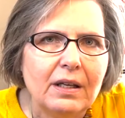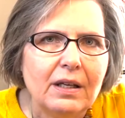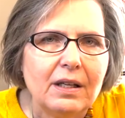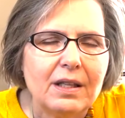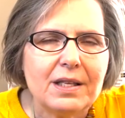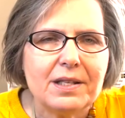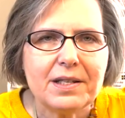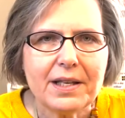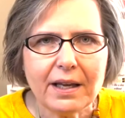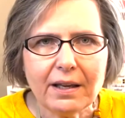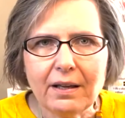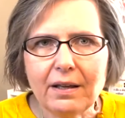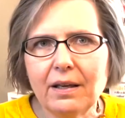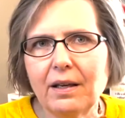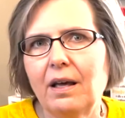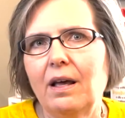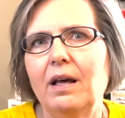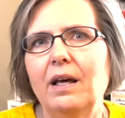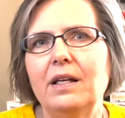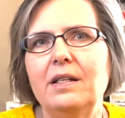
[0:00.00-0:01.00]
The second
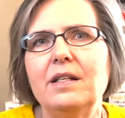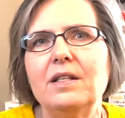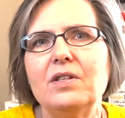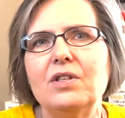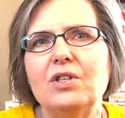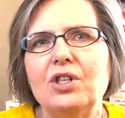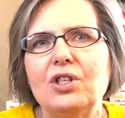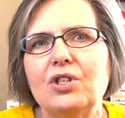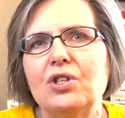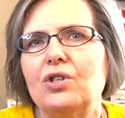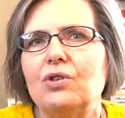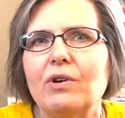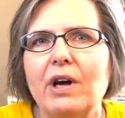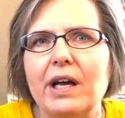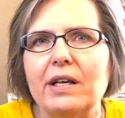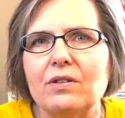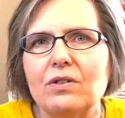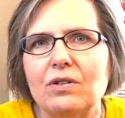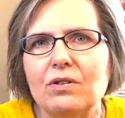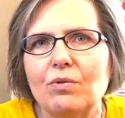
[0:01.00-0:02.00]
kind is
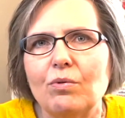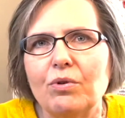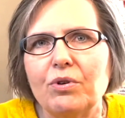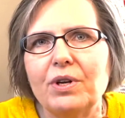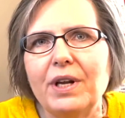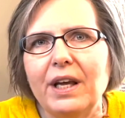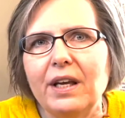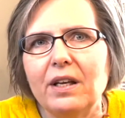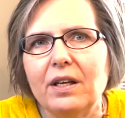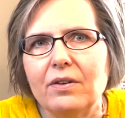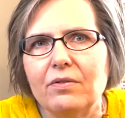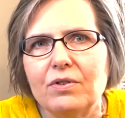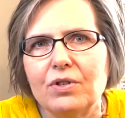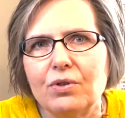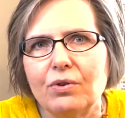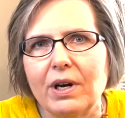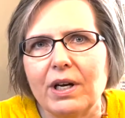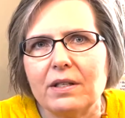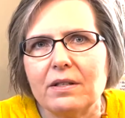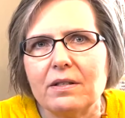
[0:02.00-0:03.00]
distress or negative
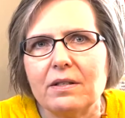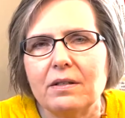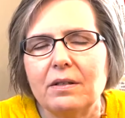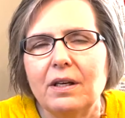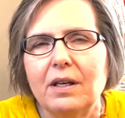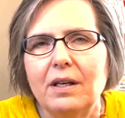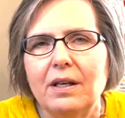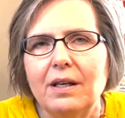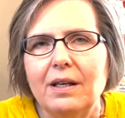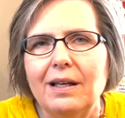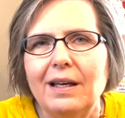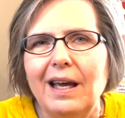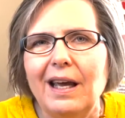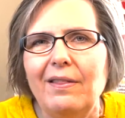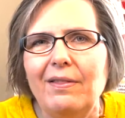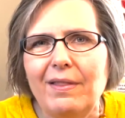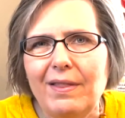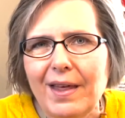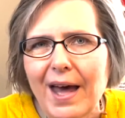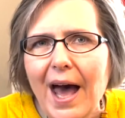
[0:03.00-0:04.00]
stress,
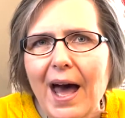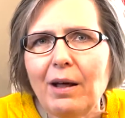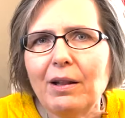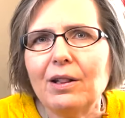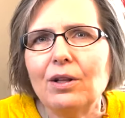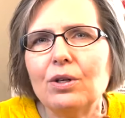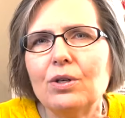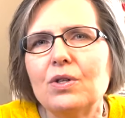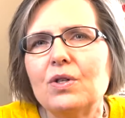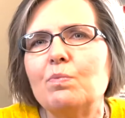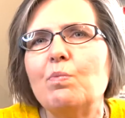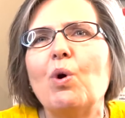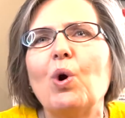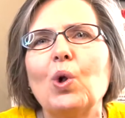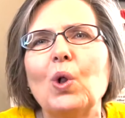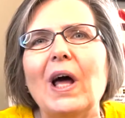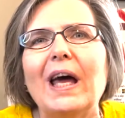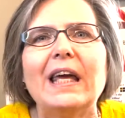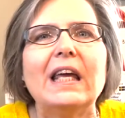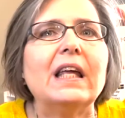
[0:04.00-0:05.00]
and that looks more
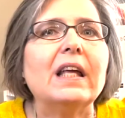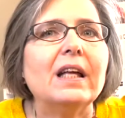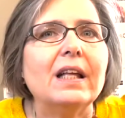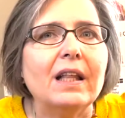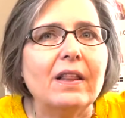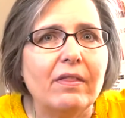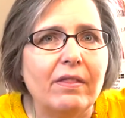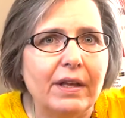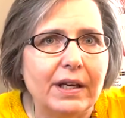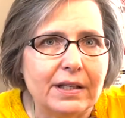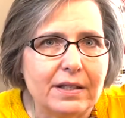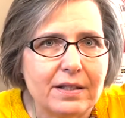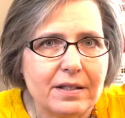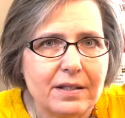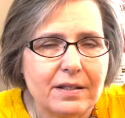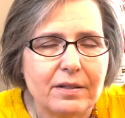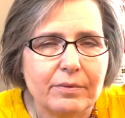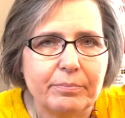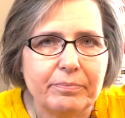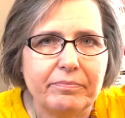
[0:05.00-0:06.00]
like
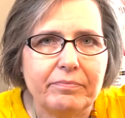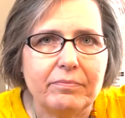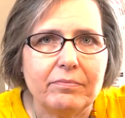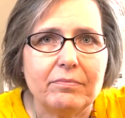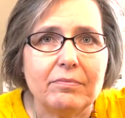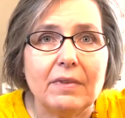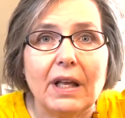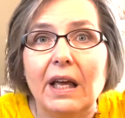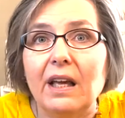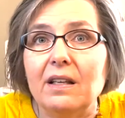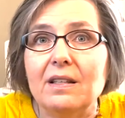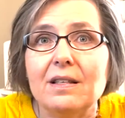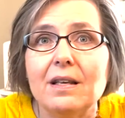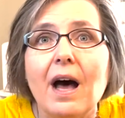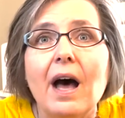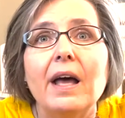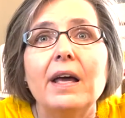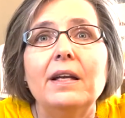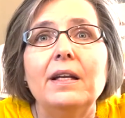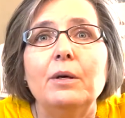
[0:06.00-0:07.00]
this.
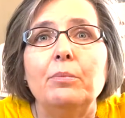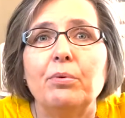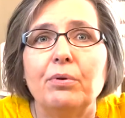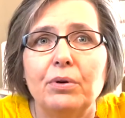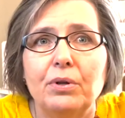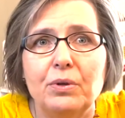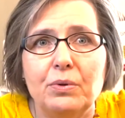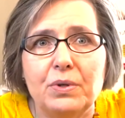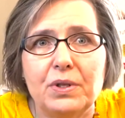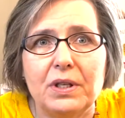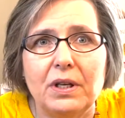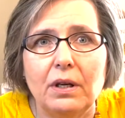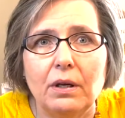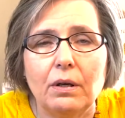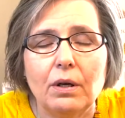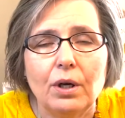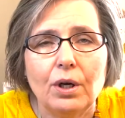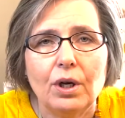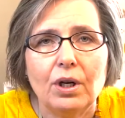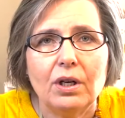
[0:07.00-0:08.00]
Anxiety producing.
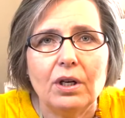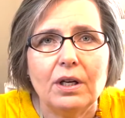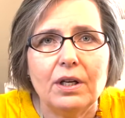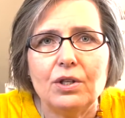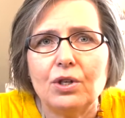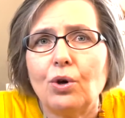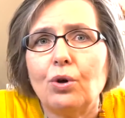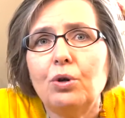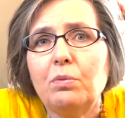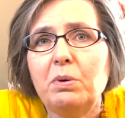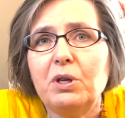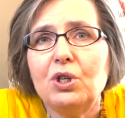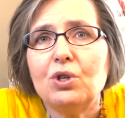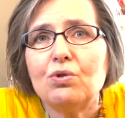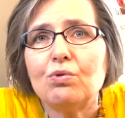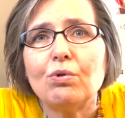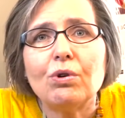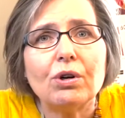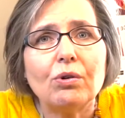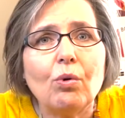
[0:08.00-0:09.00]
It could be
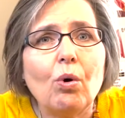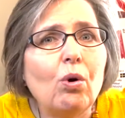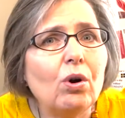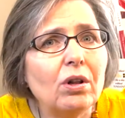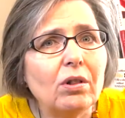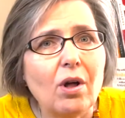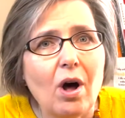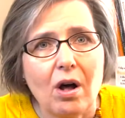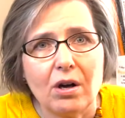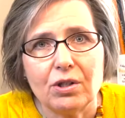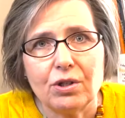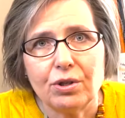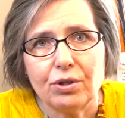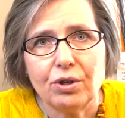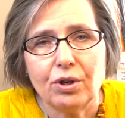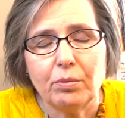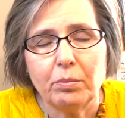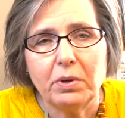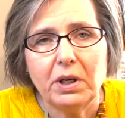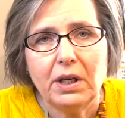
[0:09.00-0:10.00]
short or long
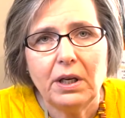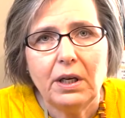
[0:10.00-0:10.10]
term.